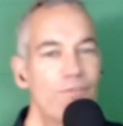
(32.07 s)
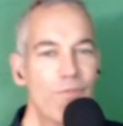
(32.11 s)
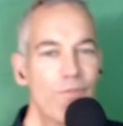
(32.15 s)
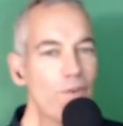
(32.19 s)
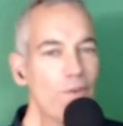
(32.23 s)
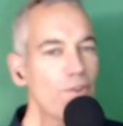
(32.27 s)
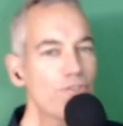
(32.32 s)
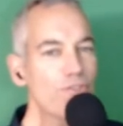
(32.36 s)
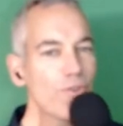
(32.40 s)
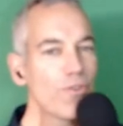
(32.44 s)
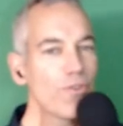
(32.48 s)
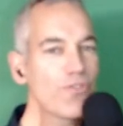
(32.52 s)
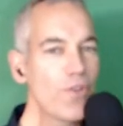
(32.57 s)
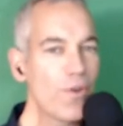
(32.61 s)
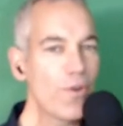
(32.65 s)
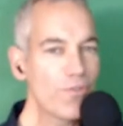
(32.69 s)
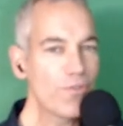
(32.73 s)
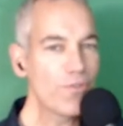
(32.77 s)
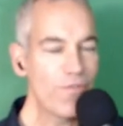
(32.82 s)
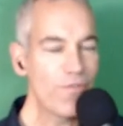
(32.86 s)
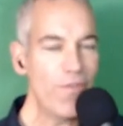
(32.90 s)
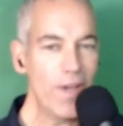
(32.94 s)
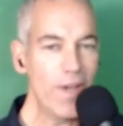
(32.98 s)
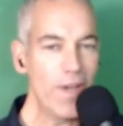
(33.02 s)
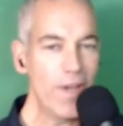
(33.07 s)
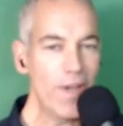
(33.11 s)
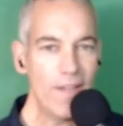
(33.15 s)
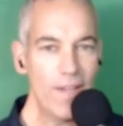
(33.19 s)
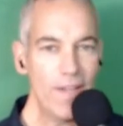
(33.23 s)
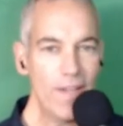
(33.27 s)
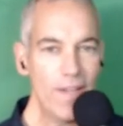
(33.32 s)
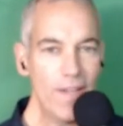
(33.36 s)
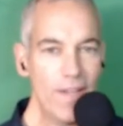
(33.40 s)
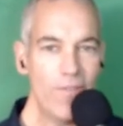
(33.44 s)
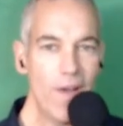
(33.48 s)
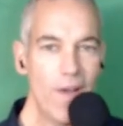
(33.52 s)
virtual shows are funny.
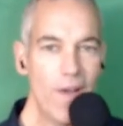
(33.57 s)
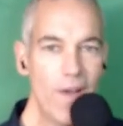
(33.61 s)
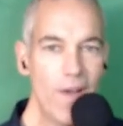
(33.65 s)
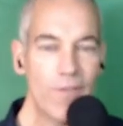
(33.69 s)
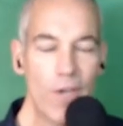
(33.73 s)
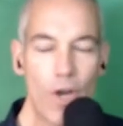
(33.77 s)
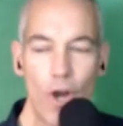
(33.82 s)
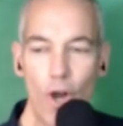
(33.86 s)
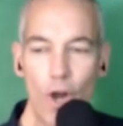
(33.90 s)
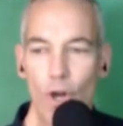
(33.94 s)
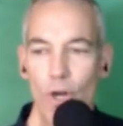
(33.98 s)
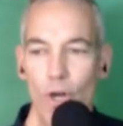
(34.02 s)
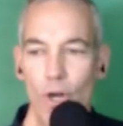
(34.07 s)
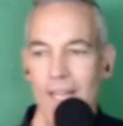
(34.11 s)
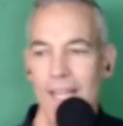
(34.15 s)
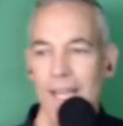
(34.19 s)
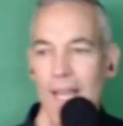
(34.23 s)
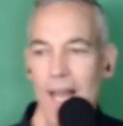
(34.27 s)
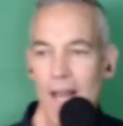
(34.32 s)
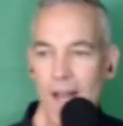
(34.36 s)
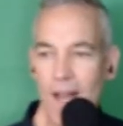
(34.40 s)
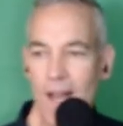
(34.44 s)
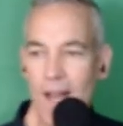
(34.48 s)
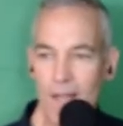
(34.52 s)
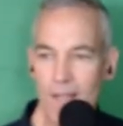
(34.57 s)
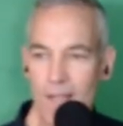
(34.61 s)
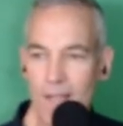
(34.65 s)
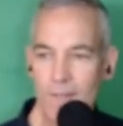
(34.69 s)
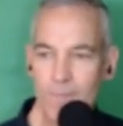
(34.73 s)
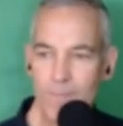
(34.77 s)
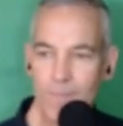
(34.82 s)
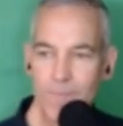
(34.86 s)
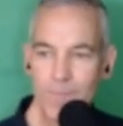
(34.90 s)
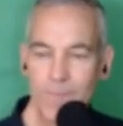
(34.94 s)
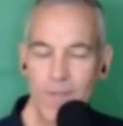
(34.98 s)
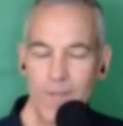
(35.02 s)
They've evolved. Early on,
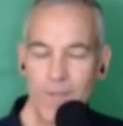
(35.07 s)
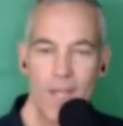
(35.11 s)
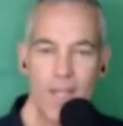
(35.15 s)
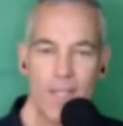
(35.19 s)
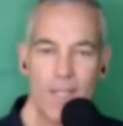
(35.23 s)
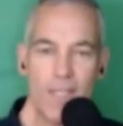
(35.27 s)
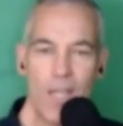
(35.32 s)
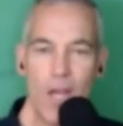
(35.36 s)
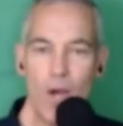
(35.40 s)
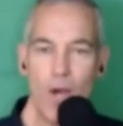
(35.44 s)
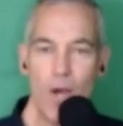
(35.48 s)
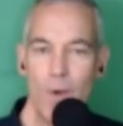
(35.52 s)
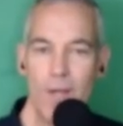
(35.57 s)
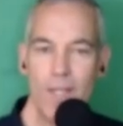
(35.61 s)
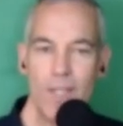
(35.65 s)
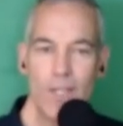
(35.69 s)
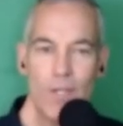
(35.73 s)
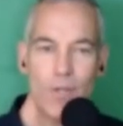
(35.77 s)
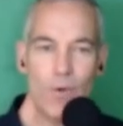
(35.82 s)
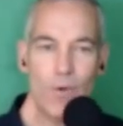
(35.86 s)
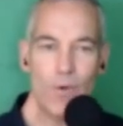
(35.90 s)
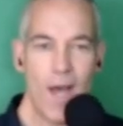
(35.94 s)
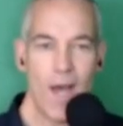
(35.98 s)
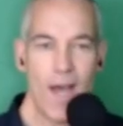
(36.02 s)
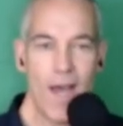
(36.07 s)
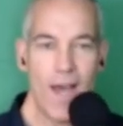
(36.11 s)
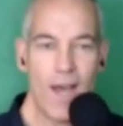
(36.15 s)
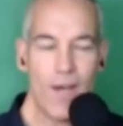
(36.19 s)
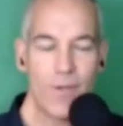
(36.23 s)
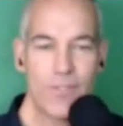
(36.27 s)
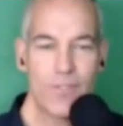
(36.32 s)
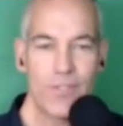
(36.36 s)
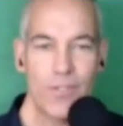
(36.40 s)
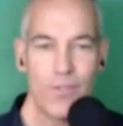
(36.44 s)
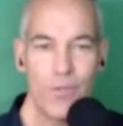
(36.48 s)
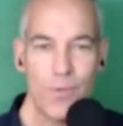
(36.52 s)
no one knew
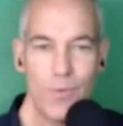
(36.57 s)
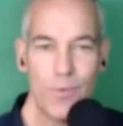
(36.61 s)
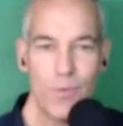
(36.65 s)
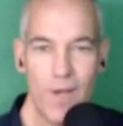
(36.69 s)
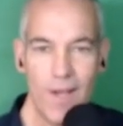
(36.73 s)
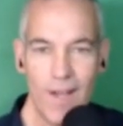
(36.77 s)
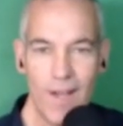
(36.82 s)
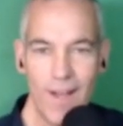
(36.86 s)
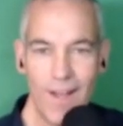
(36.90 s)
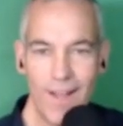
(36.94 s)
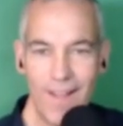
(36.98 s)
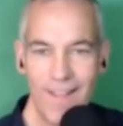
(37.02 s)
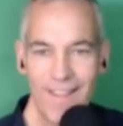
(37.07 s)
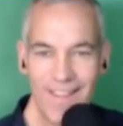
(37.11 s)
how to uh,